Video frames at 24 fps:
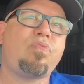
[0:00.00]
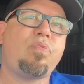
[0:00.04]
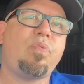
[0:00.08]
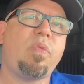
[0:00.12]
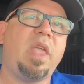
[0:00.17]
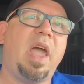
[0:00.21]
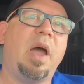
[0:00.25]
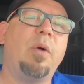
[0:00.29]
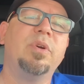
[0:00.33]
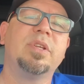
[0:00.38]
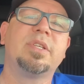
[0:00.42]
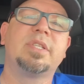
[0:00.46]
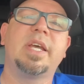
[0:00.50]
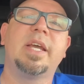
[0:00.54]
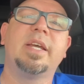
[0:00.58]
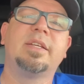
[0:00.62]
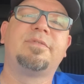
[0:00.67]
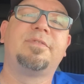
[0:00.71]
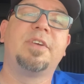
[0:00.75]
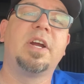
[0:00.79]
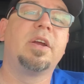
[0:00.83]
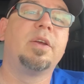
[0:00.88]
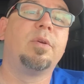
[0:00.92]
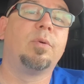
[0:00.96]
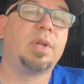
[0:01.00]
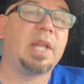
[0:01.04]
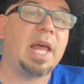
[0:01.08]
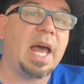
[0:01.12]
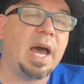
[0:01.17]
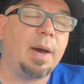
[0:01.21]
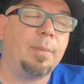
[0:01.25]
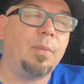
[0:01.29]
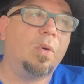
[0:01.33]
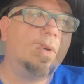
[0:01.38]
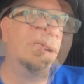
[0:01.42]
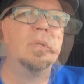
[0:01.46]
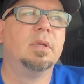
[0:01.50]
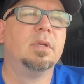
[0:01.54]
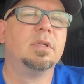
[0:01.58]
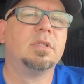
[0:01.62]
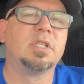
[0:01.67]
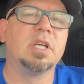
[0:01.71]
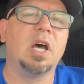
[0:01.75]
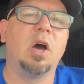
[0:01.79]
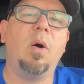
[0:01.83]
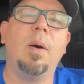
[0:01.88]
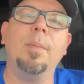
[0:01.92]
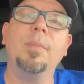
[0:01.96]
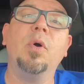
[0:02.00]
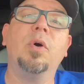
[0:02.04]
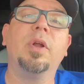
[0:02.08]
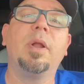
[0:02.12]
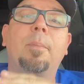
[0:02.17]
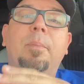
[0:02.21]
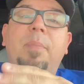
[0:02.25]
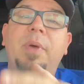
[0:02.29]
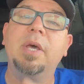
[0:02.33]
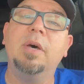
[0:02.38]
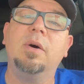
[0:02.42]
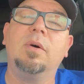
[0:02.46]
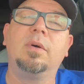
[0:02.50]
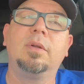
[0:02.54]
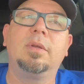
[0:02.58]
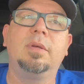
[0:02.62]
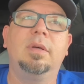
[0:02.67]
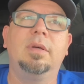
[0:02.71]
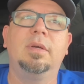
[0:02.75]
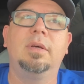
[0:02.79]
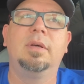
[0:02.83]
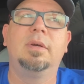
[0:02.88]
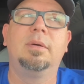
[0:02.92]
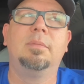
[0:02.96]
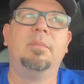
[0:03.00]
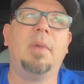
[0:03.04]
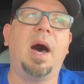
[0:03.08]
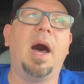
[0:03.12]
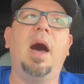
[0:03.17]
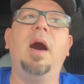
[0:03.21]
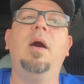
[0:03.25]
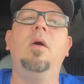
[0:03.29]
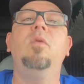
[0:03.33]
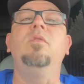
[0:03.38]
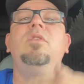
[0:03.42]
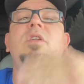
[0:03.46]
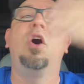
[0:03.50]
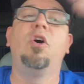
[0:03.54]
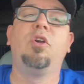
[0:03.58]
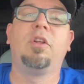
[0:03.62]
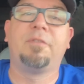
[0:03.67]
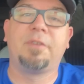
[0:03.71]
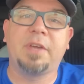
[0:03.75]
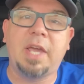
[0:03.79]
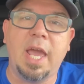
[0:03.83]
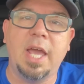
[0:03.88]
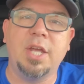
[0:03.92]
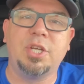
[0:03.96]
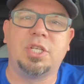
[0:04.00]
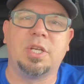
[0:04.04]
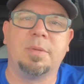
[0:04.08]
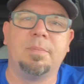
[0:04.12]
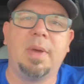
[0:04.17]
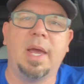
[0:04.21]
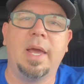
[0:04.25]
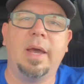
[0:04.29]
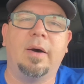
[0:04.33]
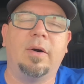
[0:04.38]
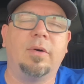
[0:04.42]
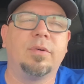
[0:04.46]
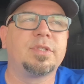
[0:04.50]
I wouldn't say it's very reliable. So I'm going to build my own notification bell.